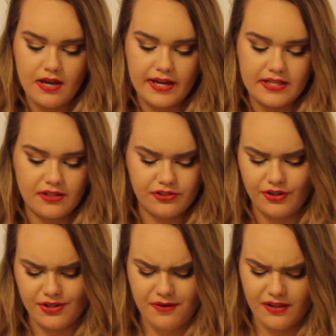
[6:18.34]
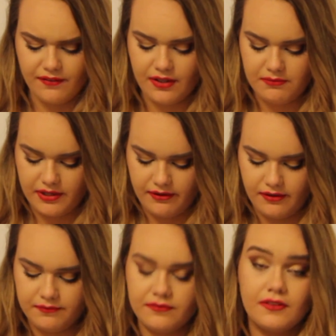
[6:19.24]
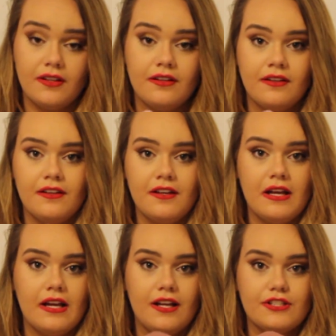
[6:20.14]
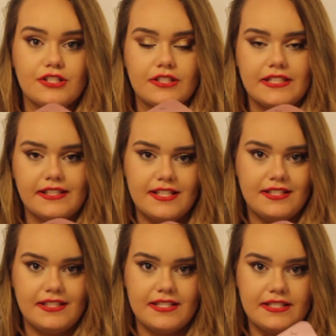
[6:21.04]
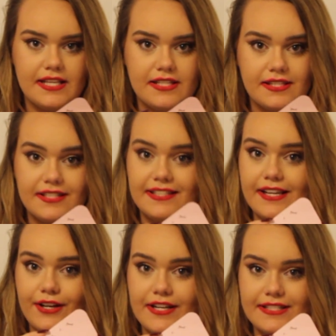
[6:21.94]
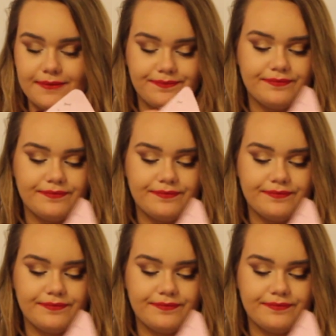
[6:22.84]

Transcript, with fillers: I guess I'll show you all of them, I don't know. It just looks like this, it says "Tis the Secret."